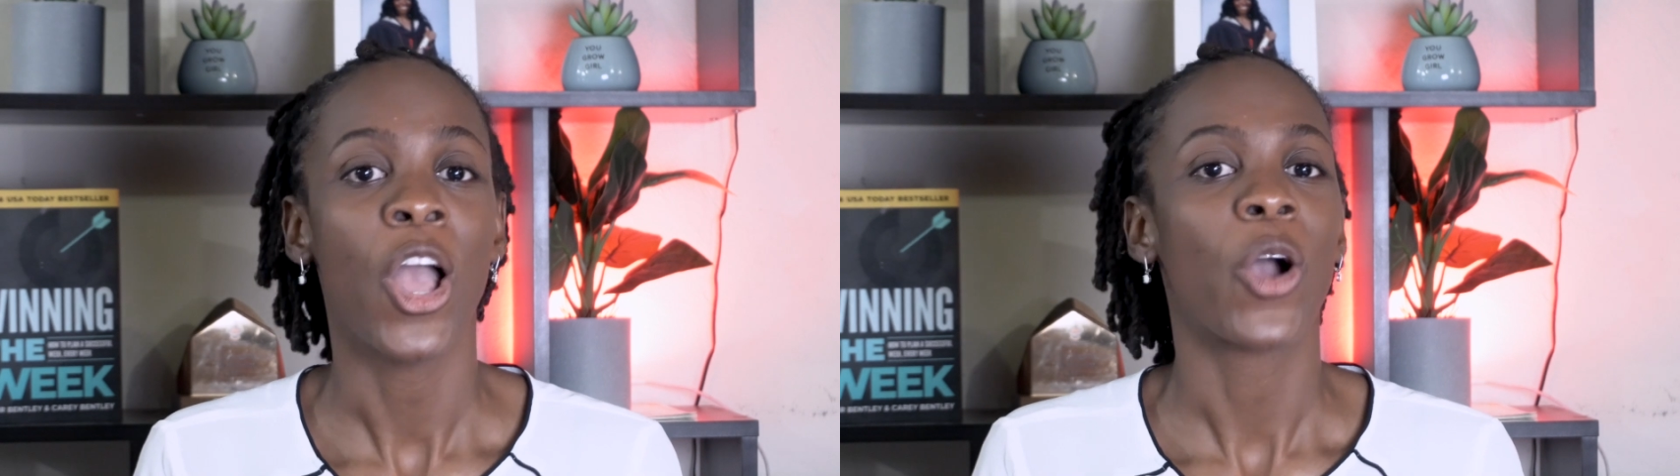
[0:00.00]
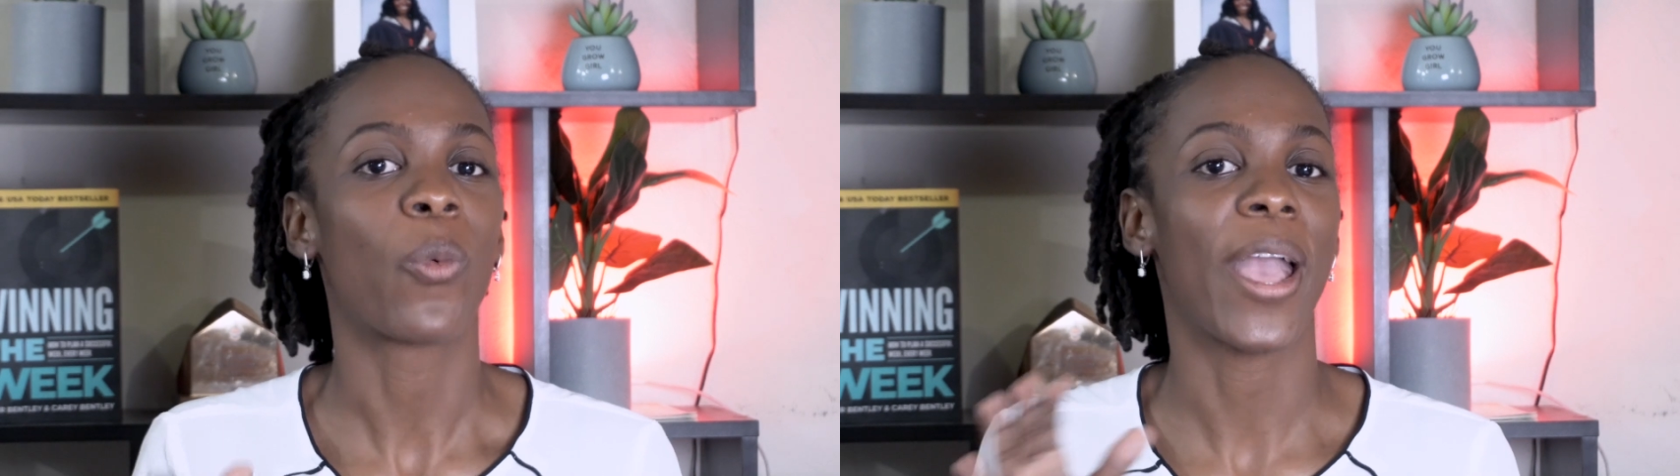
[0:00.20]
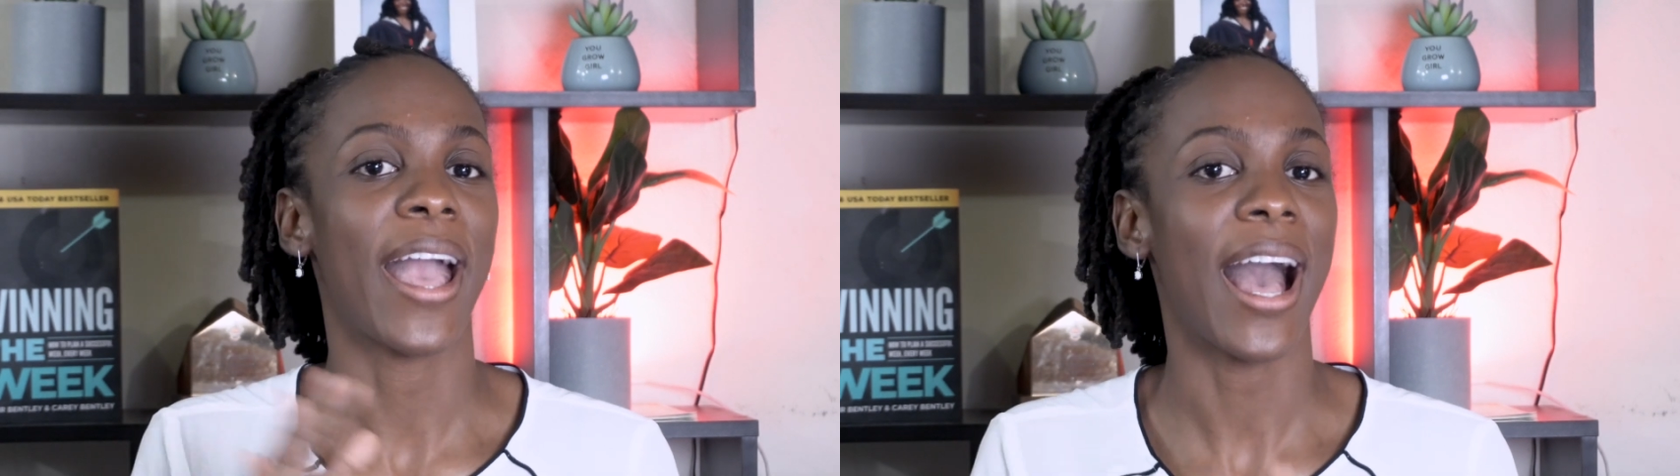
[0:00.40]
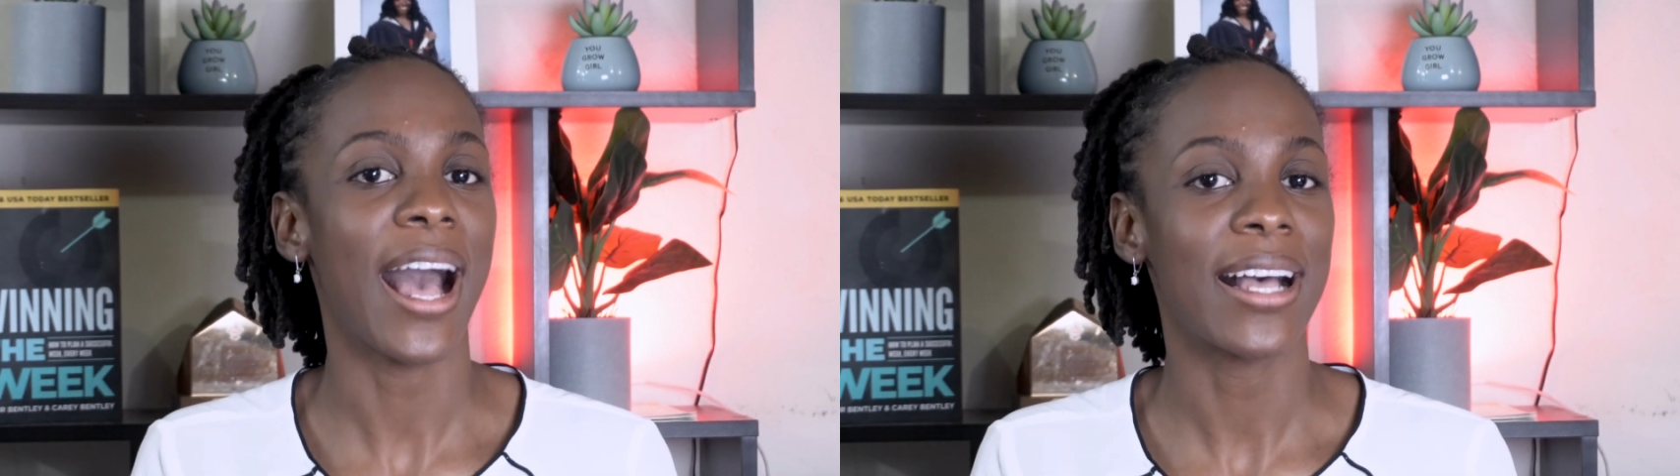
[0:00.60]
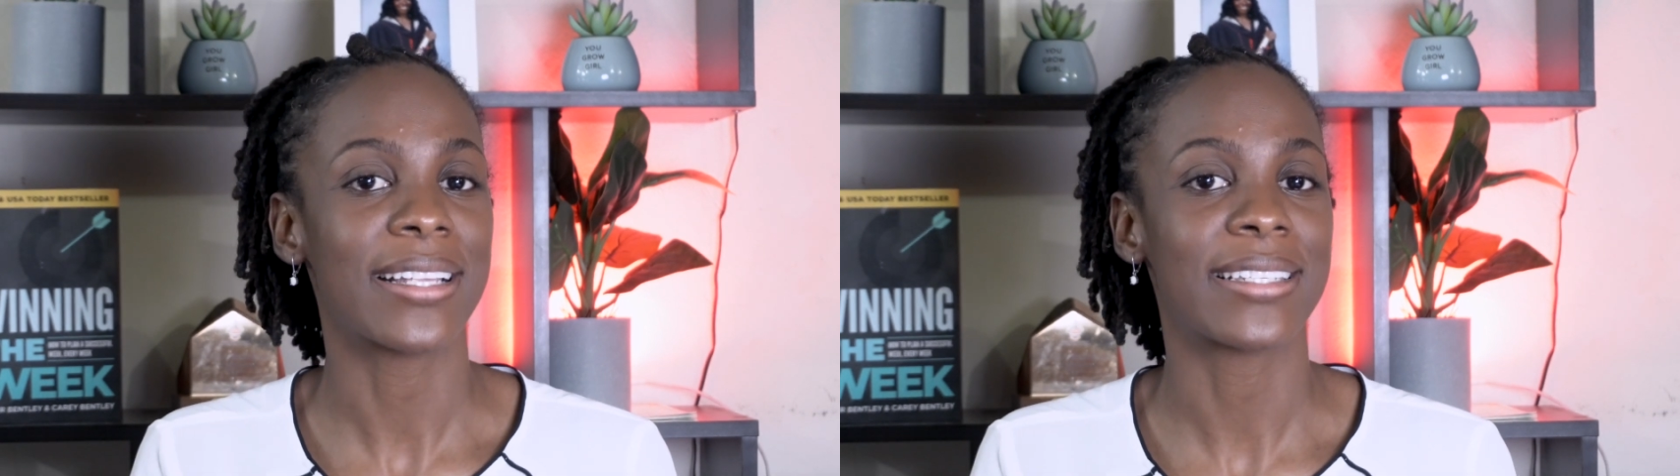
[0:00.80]

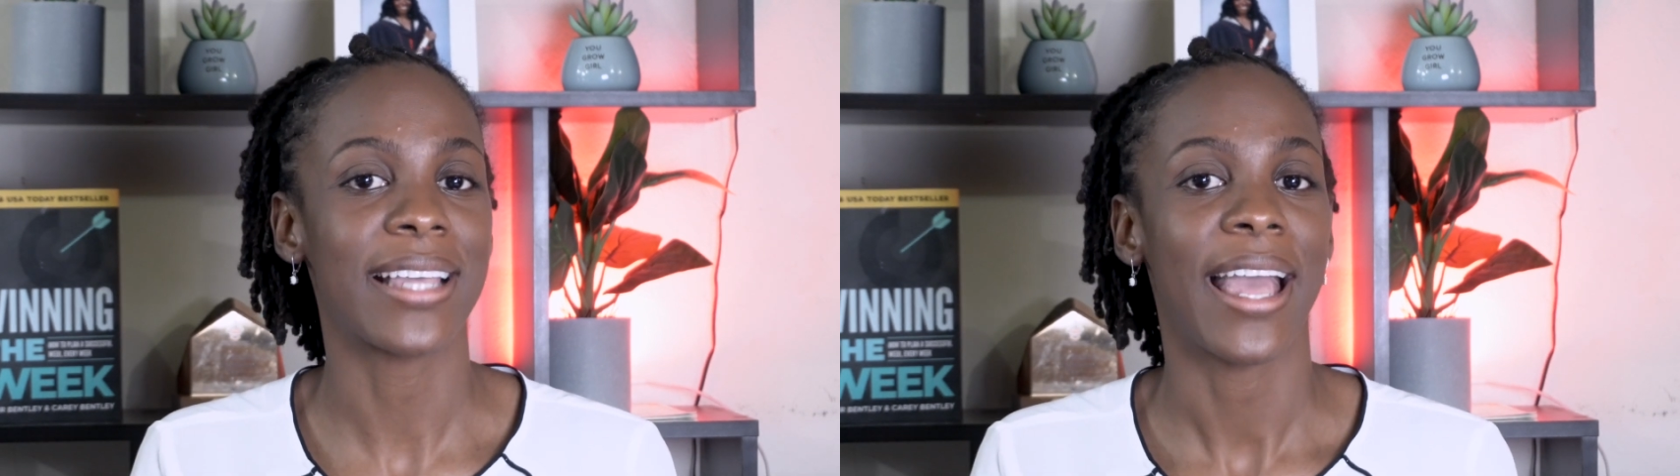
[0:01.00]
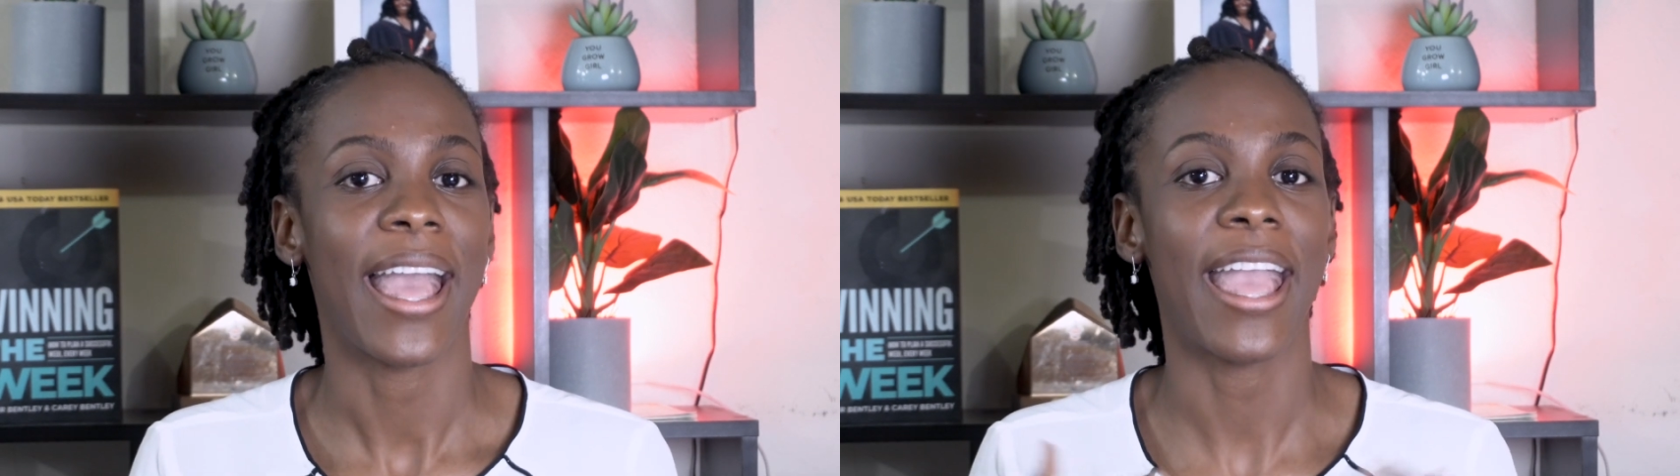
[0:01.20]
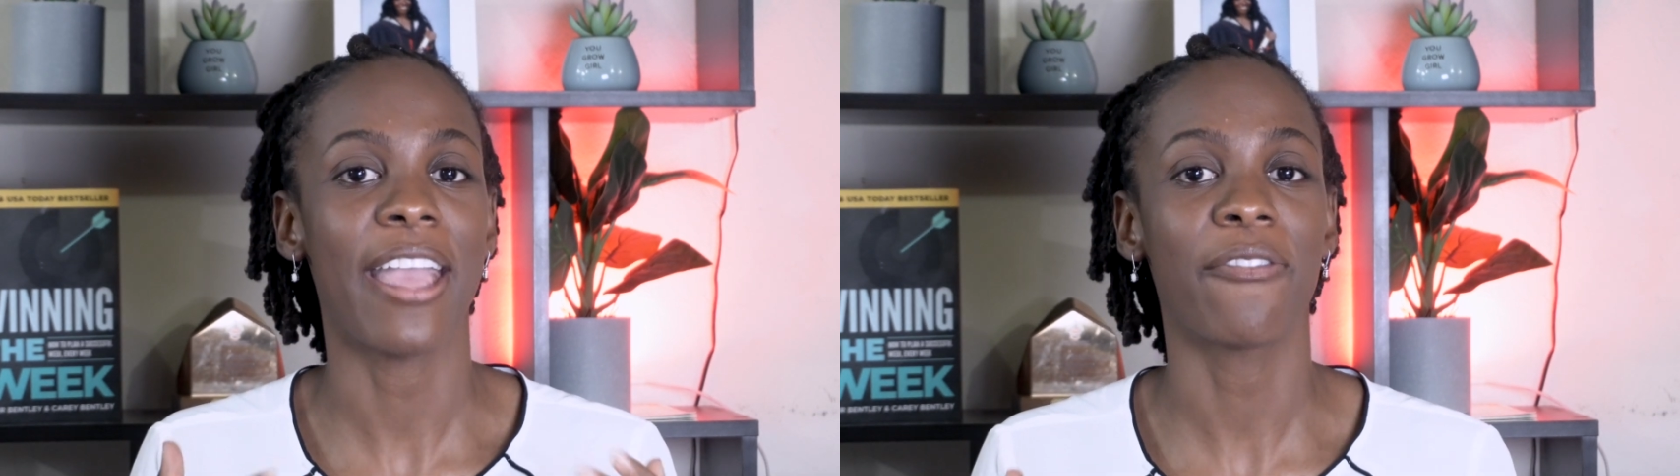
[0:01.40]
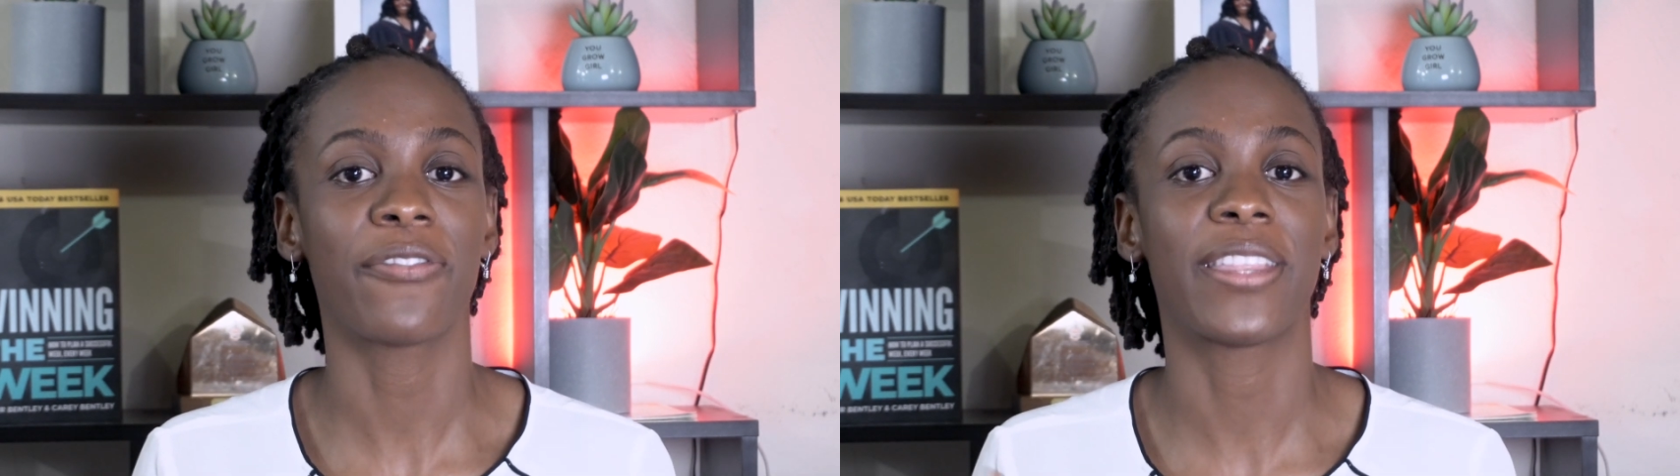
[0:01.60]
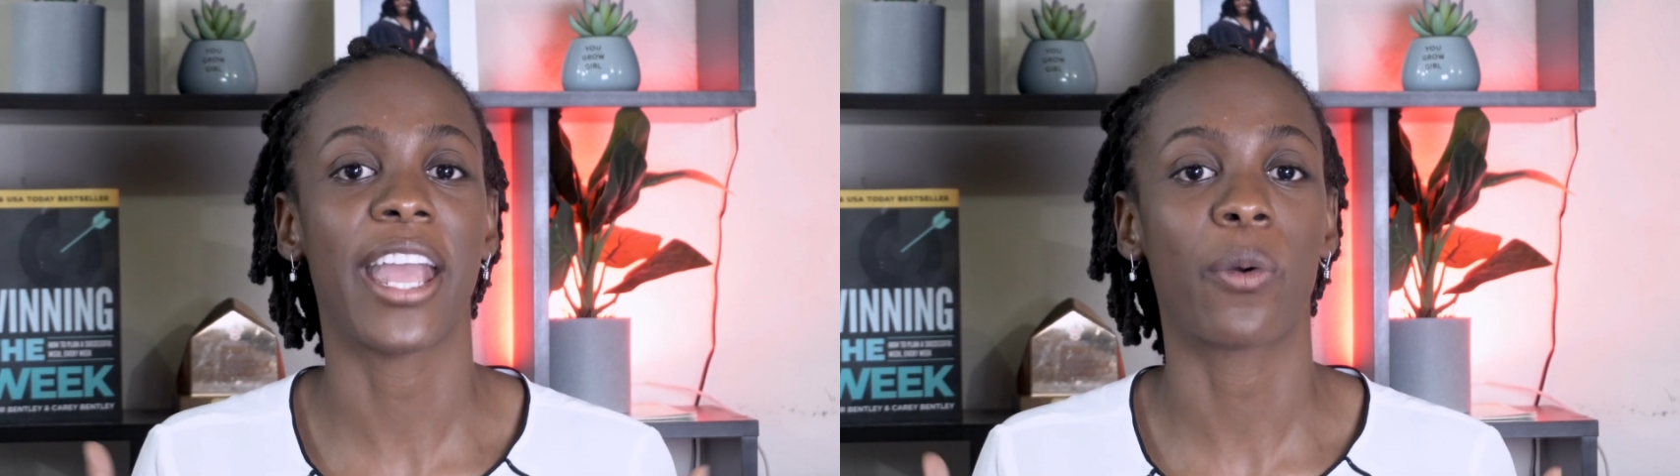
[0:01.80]
Whereas if
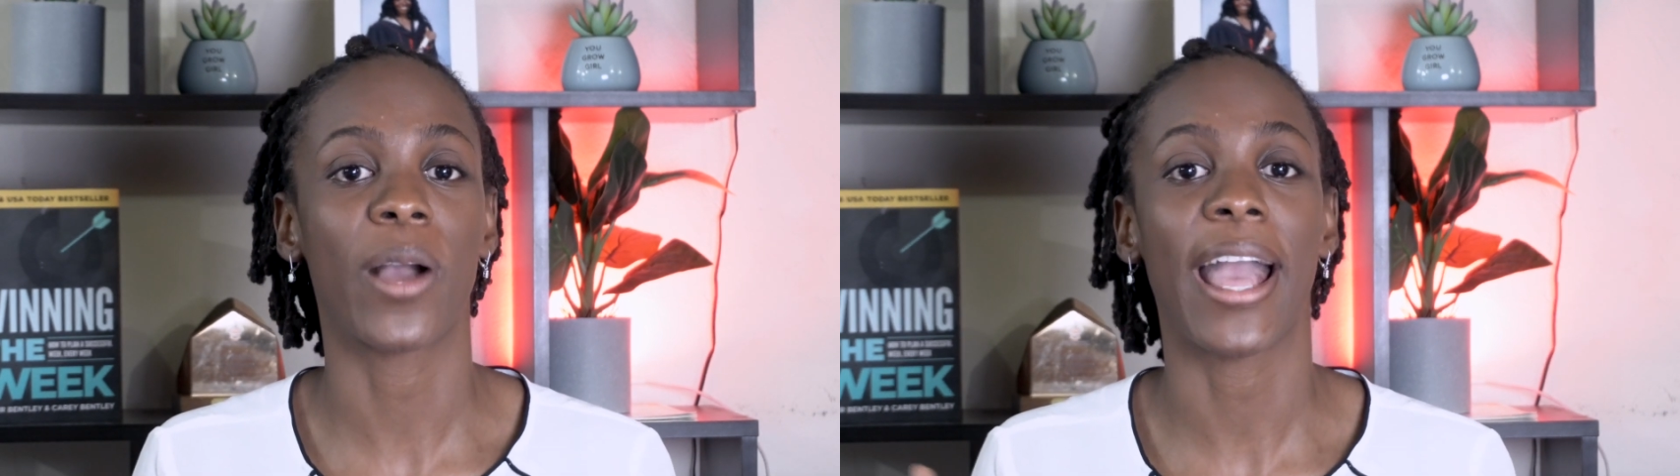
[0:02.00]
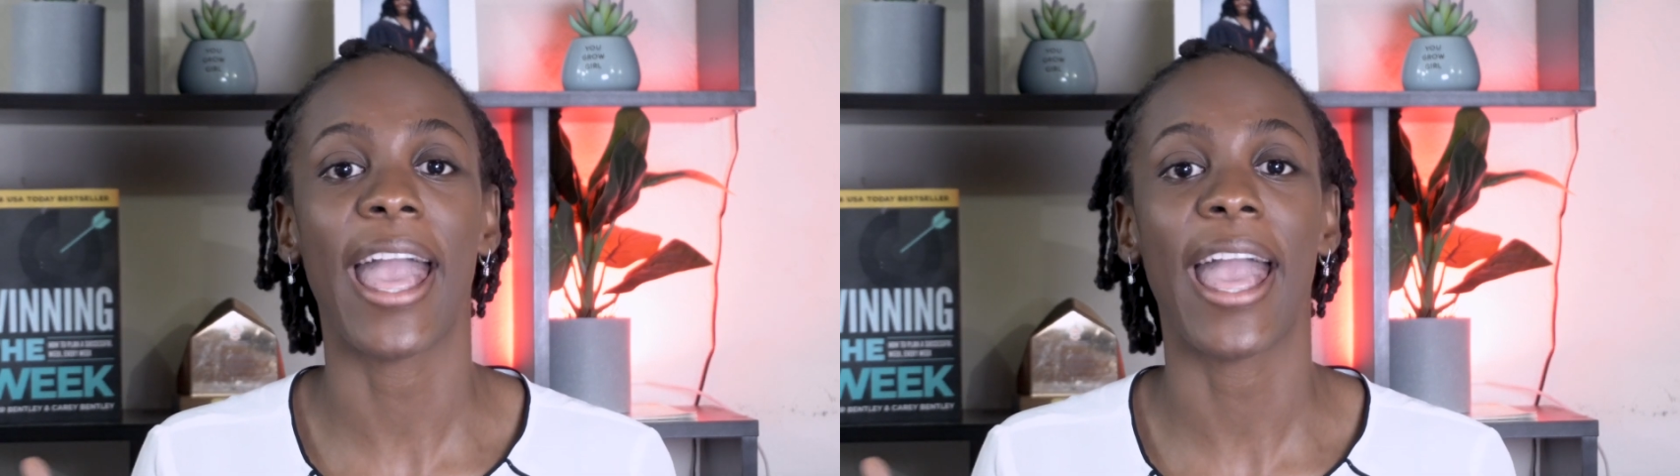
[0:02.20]
there were